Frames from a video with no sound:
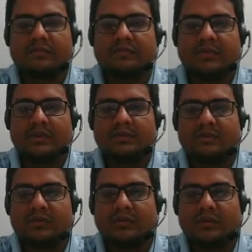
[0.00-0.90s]
plus
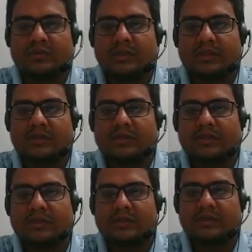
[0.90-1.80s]

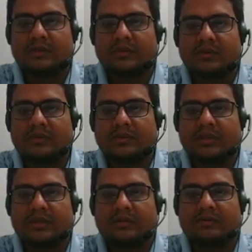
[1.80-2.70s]
cosec
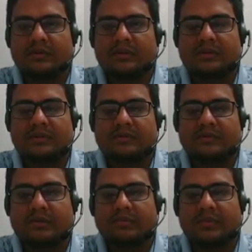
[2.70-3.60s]
inverse
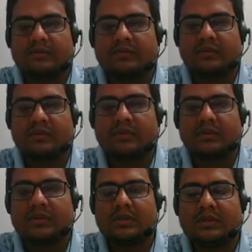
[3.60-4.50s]
5 by 4,
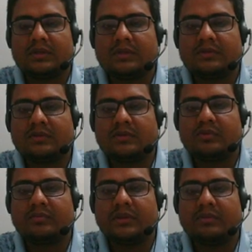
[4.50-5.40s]
that is equal to
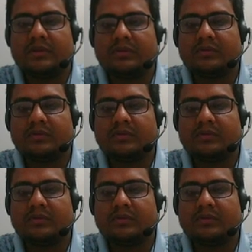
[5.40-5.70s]
pi by 2.